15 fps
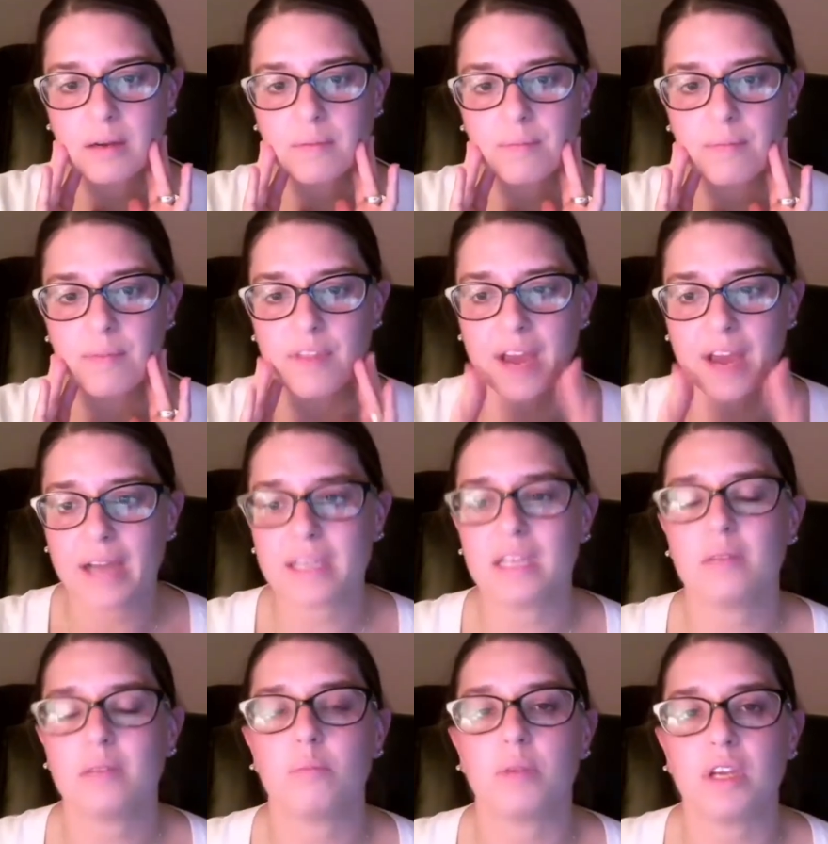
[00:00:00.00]
That
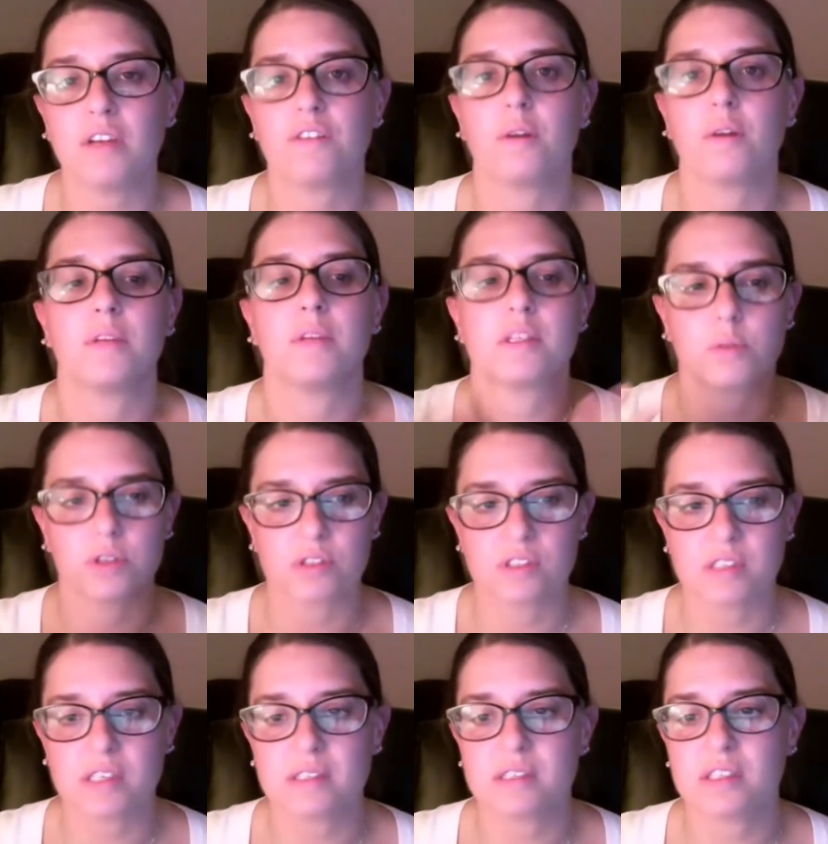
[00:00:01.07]
can be from this
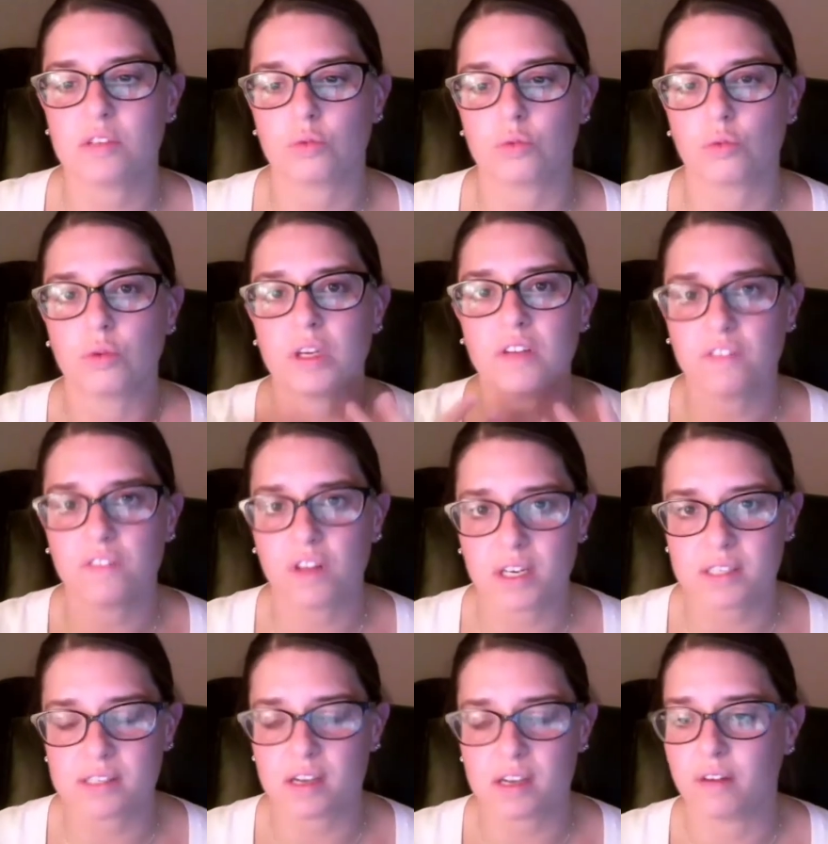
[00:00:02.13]
persistent
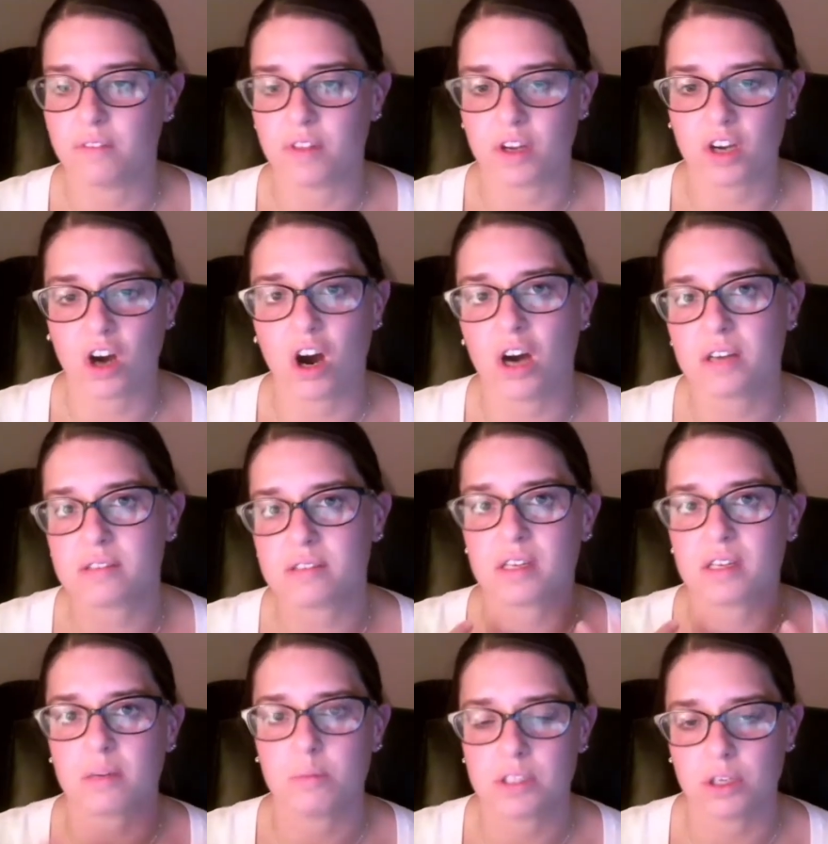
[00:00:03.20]
reflux of the
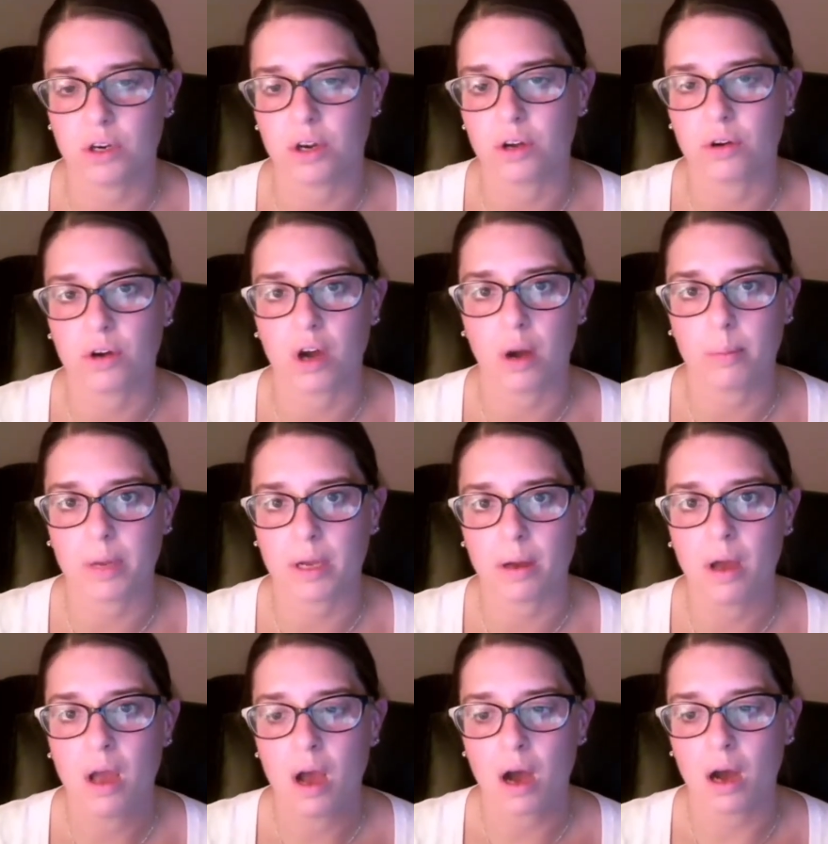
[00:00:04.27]
caustic material coming
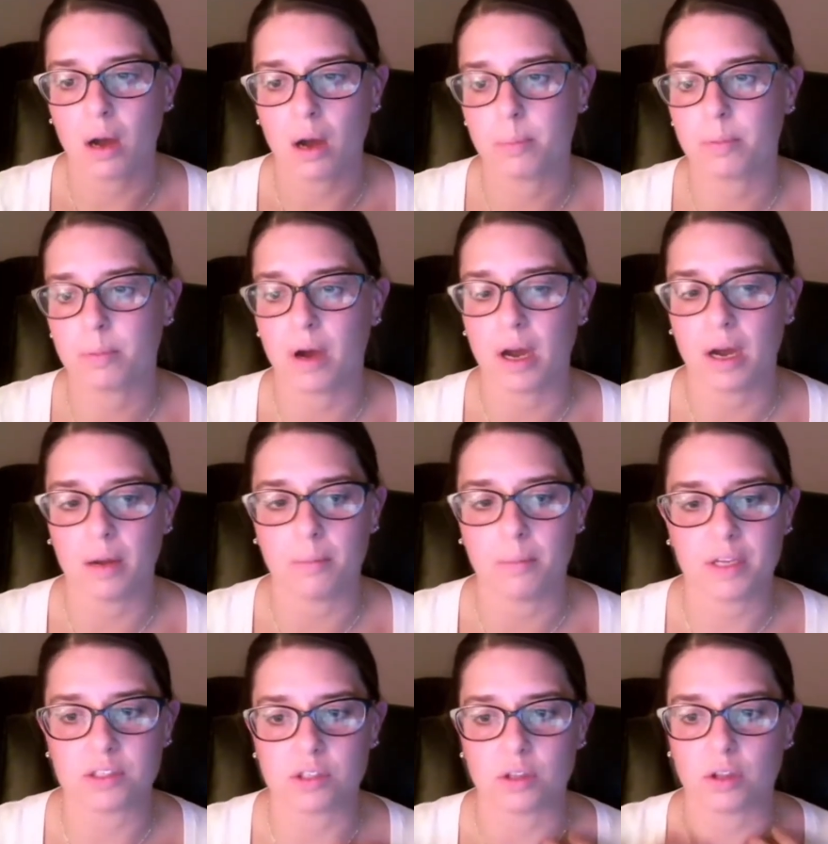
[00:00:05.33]
up
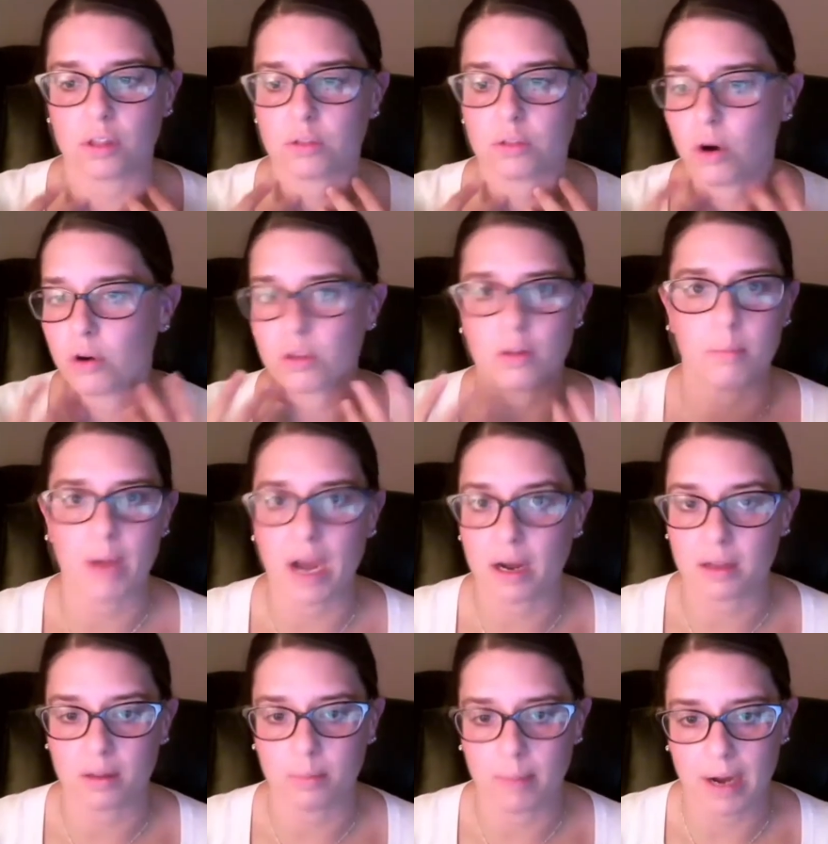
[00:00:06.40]
into the throat or the back
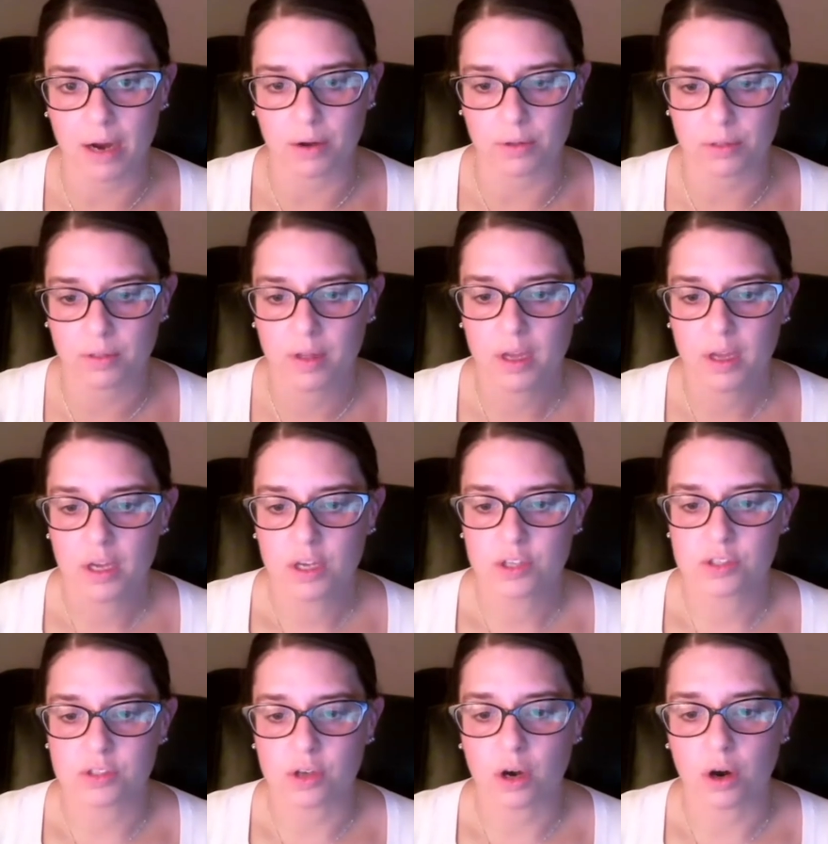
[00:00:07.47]
of the mouth.
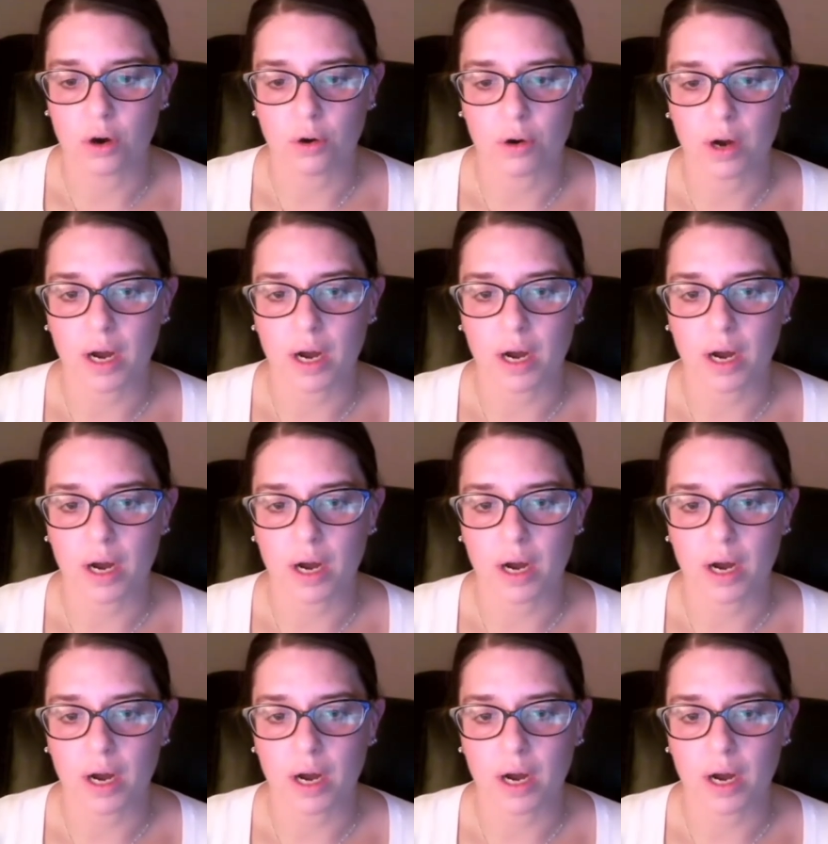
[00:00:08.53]
So